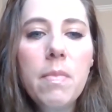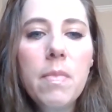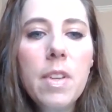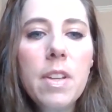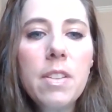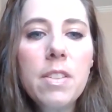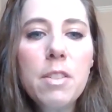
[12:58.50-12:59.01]

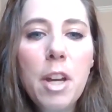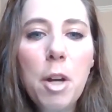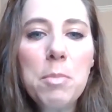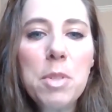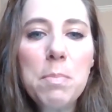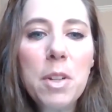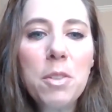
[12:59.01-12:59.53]
It
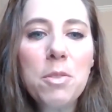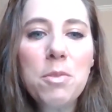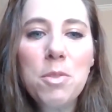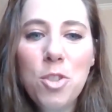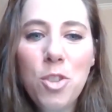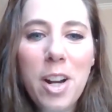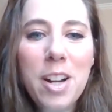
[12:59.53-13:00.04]
helps
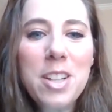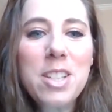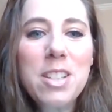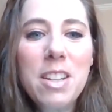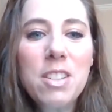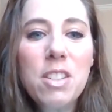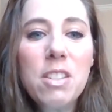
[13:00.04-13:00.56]
build trust.
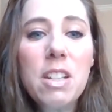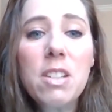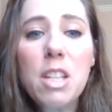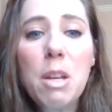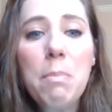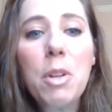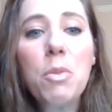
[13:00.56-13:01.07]
It's
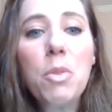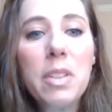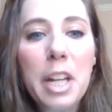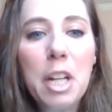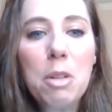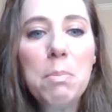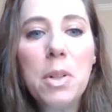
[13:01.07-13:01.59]
something
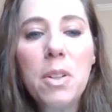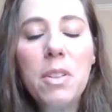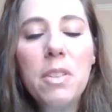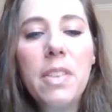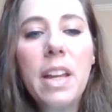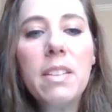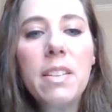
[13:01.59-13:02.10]

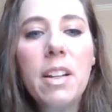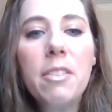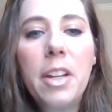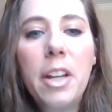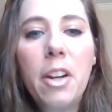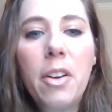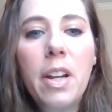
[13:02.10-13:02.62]
relatable. They love
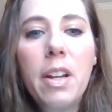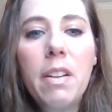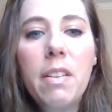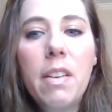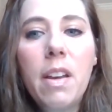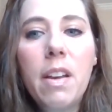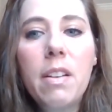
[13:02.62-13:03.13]

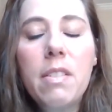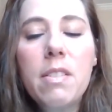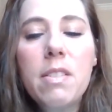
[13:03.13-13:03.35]
hearing that,